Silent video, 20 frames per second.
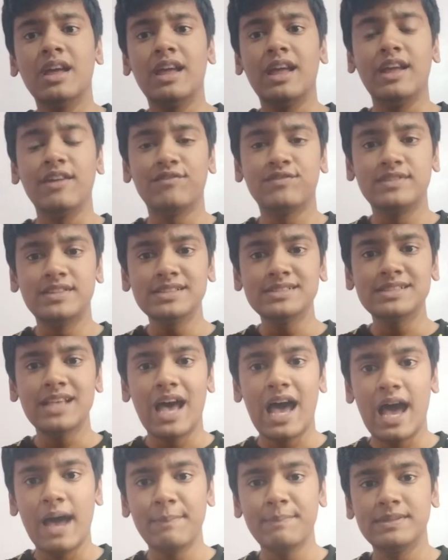if this
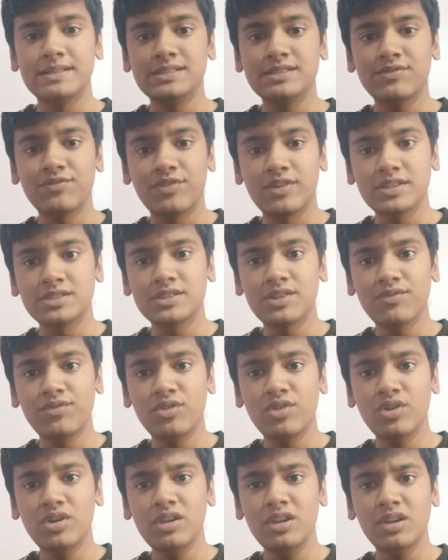happens, first
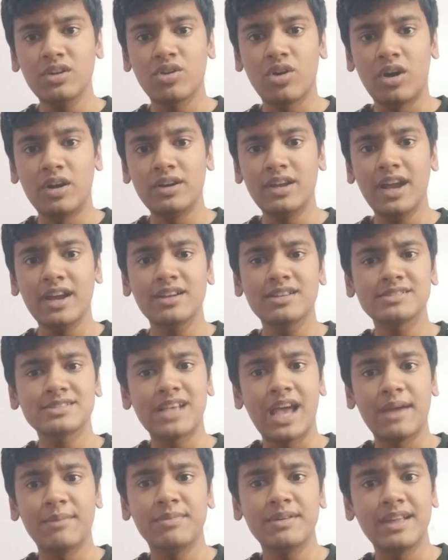of all, contact a
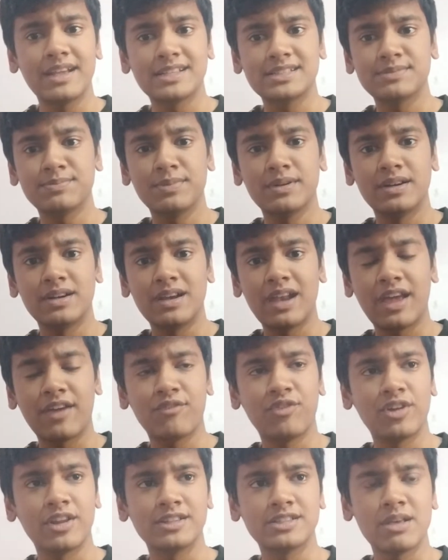cyber expert.
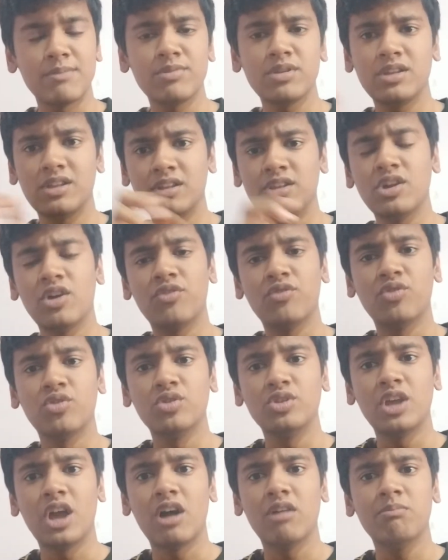Like for example, in your
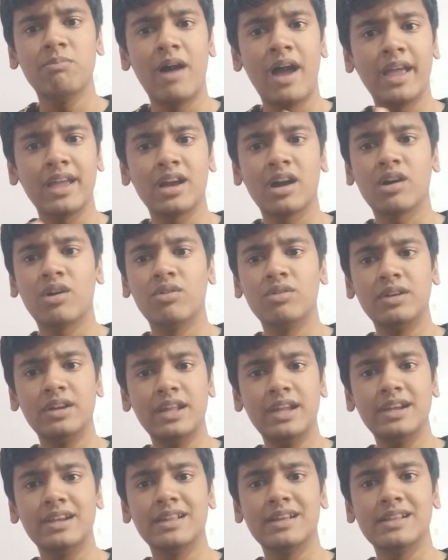phone you have bank
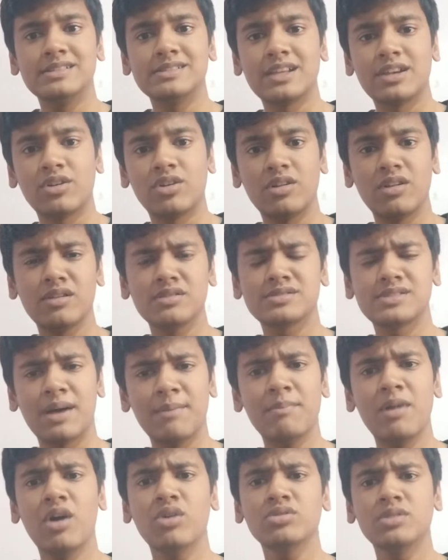account details and all.
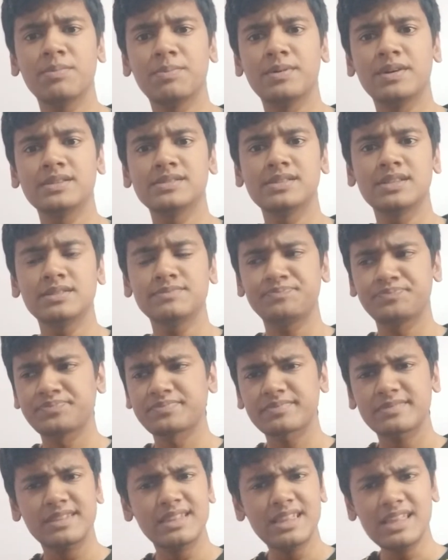Somehow the person
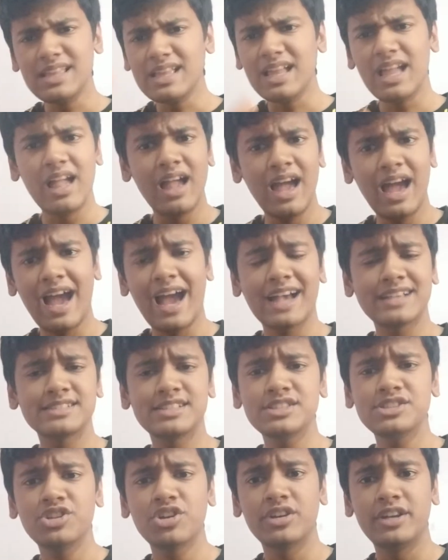
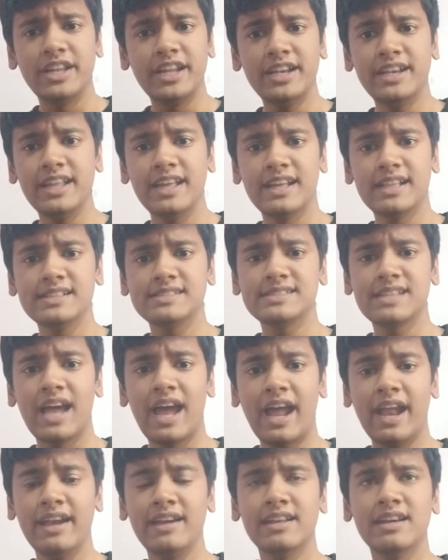accessed your details
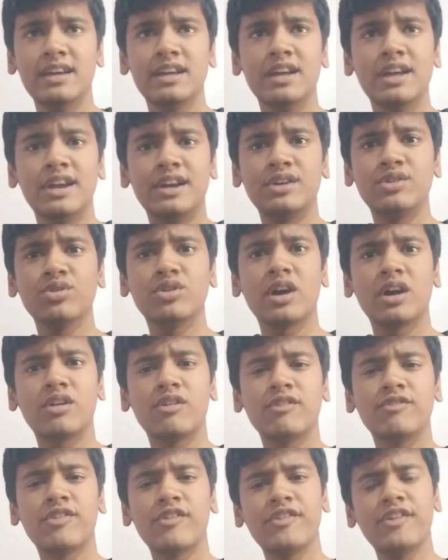and took
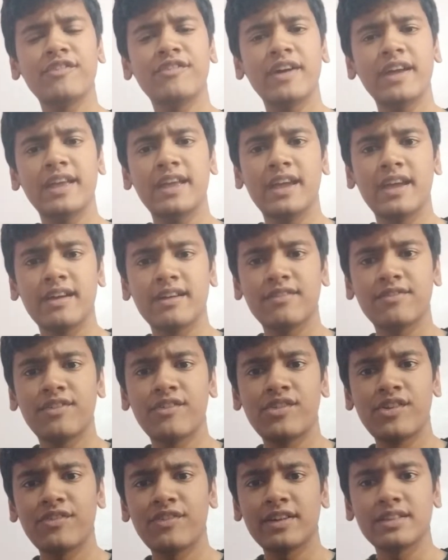around
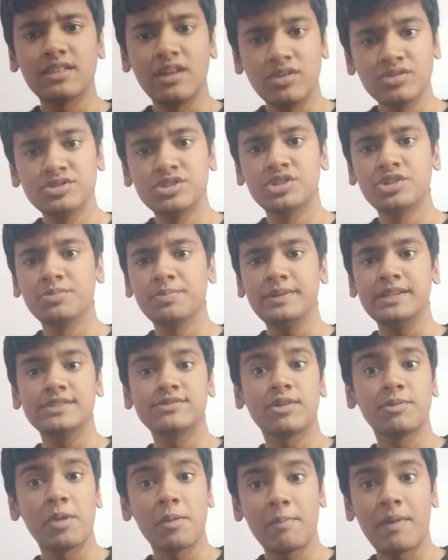55,000
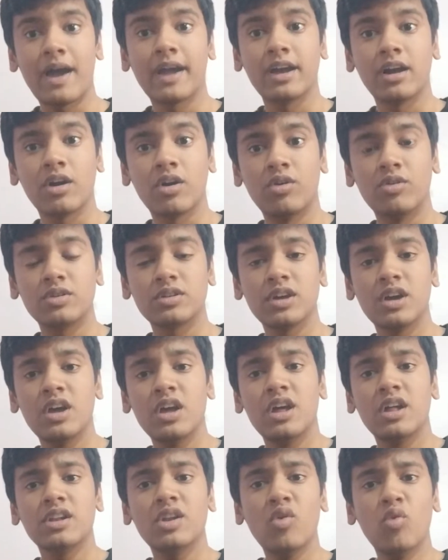rupees from your bank account.
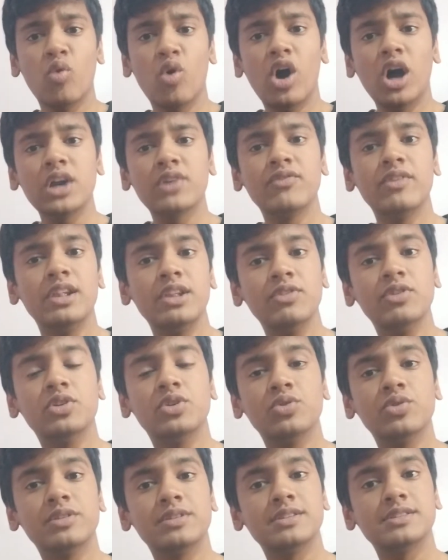Now what will you
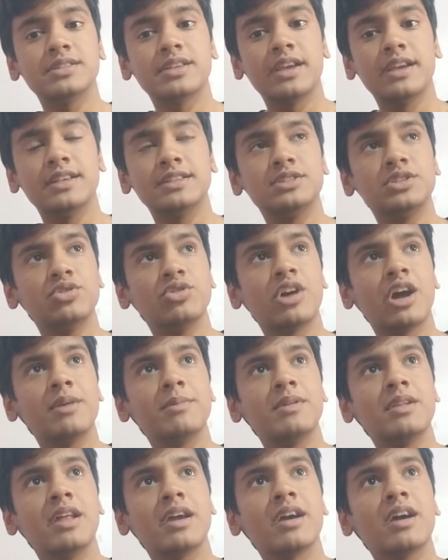do in this case? You
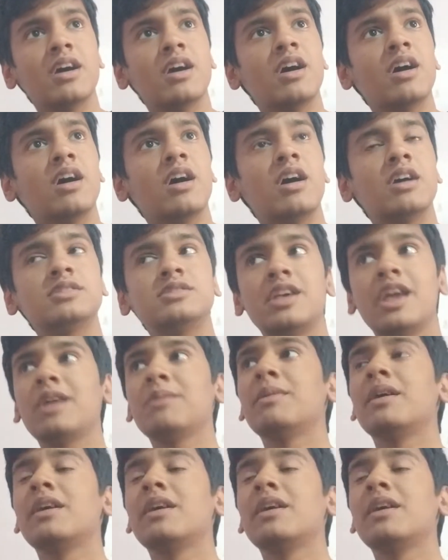can't be like saying my